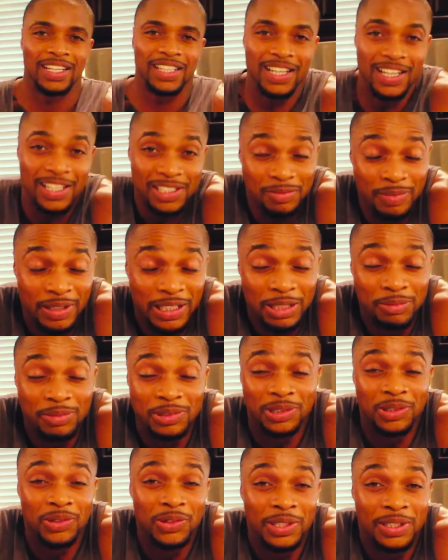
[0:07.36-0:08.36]
Hey guys, my name
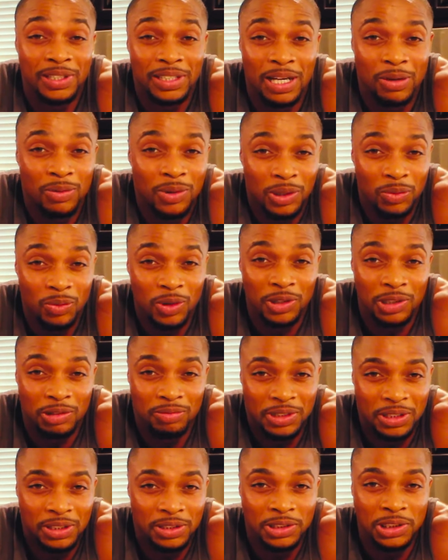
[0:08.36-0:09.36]
is Lloyd and I want to
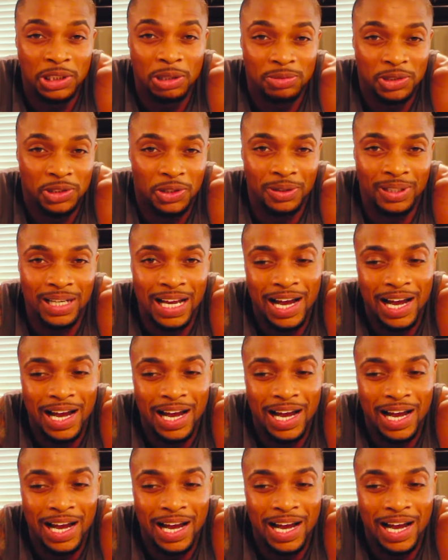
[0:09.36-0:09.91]
welcome you to Jumpstart